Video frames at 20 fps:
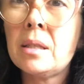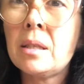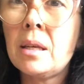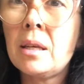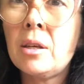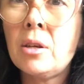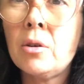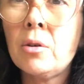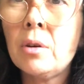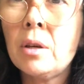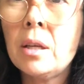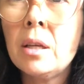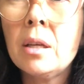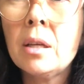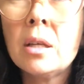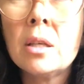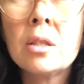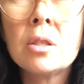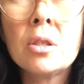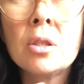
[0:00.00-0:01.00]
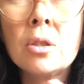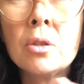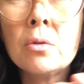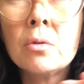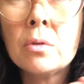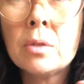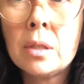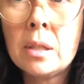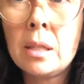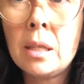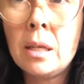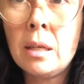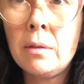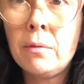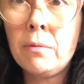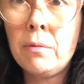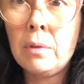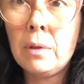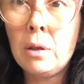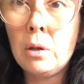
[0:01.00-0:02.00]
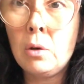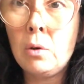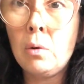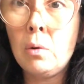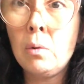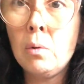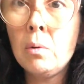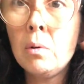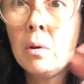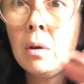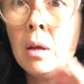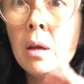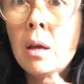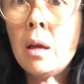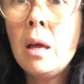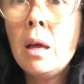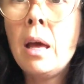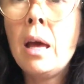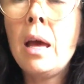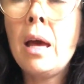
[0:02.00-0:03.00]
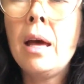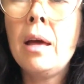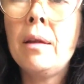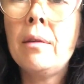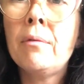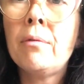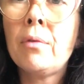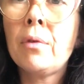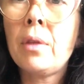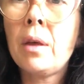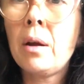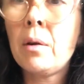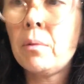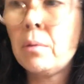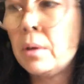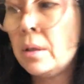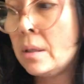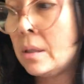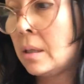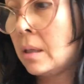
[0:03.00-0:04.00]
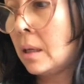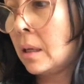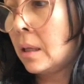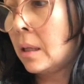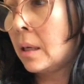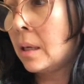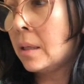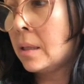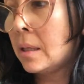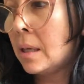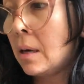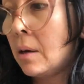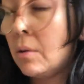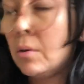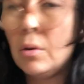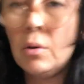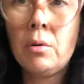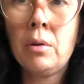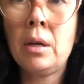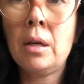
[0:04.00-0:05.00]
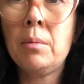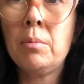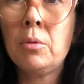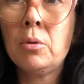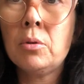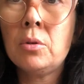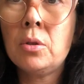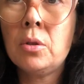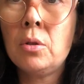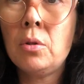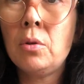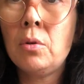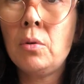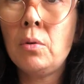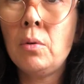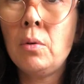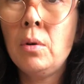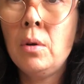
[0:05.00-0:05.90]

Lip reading: Like you're in a continual state of flow, and for that reason, like that's how you're able to